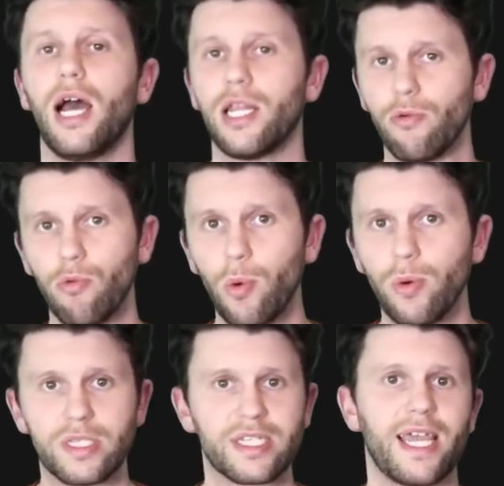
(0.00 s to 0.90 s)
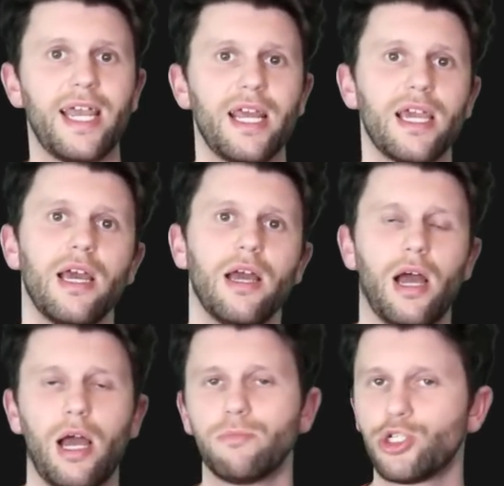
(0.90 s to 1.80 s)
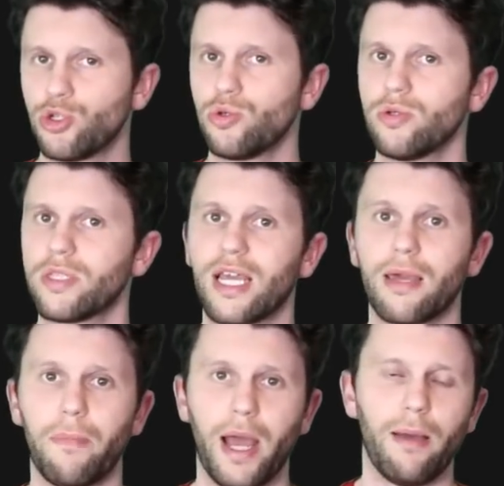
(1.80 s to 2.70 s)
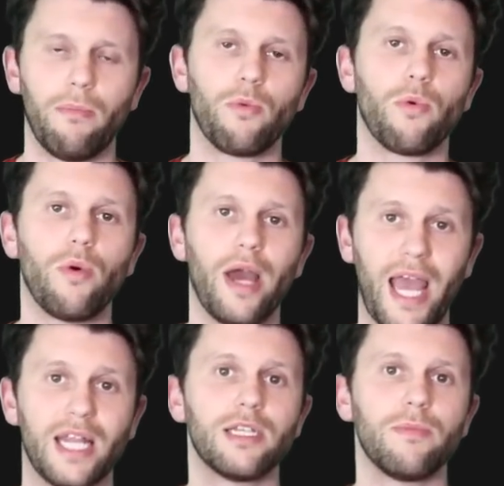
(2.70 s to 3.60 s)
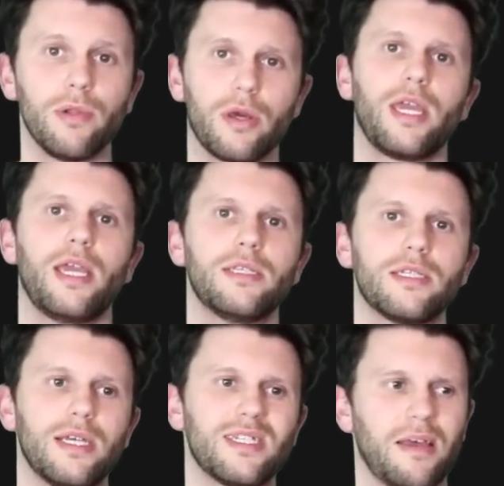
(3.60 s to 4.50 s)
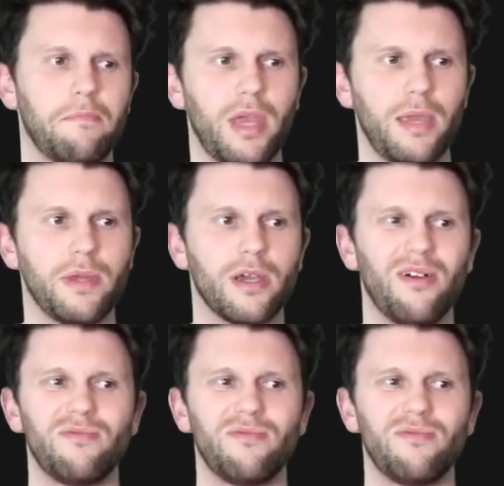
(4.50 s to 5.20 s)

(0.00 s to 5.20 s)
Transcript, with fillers: and the reward scaling, I'm sure that Kabam will end up looking into this and maybe go,